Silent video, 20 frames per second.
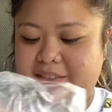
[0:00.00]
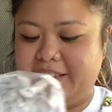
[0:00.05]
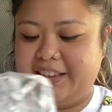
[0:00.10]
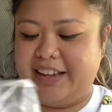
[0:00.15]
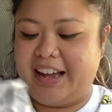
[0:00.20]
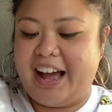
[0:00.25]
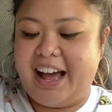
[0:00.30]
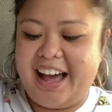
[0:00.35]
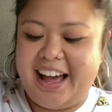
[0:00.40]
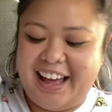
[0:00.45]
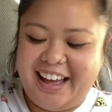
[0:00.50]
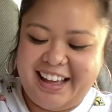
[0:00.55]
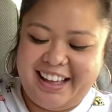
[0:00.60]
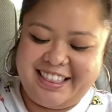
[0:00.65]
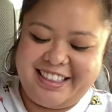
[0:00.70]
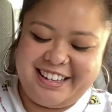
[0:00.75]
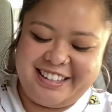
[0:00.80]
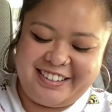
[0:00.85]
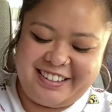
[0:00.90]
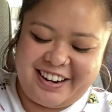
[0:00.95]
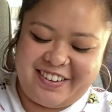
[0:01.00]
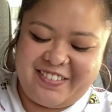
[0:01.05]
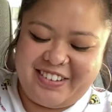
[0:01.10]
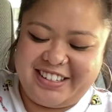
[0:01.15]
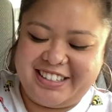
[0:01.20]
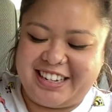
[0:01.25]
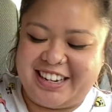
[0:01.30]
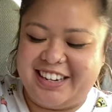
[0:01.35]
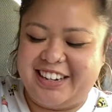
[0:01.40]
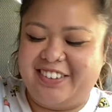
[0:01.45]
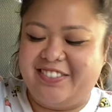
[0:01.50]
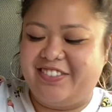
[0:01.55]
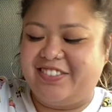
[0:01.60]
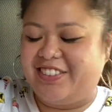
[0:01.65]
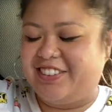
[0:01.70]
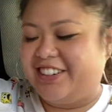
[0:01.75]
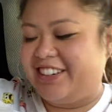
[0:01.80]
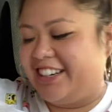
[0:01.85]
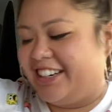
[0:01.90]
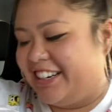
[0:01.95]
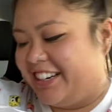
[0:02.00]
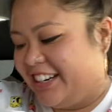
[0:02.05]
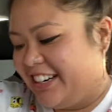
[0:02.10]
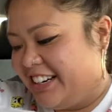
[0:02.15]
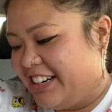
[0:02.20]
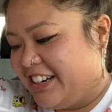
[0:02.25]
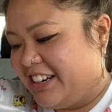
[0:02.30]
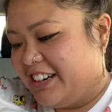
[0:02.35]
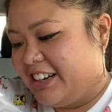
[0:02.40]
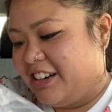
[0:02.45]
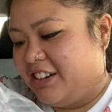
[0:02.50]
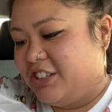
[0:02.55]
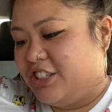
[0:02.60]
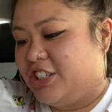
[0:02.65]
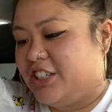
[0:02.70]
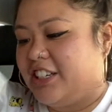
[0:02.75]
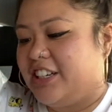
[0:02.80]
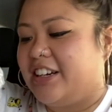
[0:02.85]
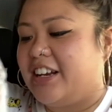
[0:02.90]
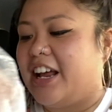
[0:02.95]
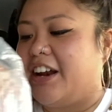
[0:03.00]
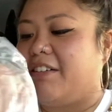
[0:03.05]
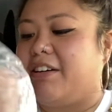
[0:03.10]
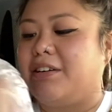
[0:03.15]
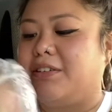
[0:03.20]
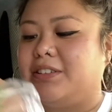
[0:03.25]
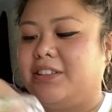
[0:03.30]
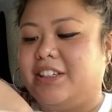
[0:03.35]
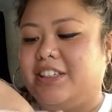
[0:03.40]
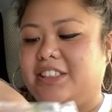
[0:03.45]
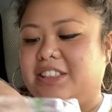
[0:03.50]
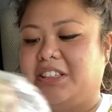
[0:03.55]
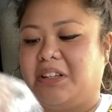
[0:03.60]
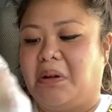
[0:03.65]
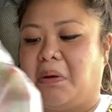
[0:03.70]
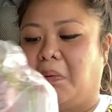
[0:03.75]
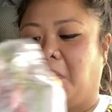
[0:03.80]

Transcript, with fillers: Ah, this one I'm excited for. Oh shit, how do I hold this?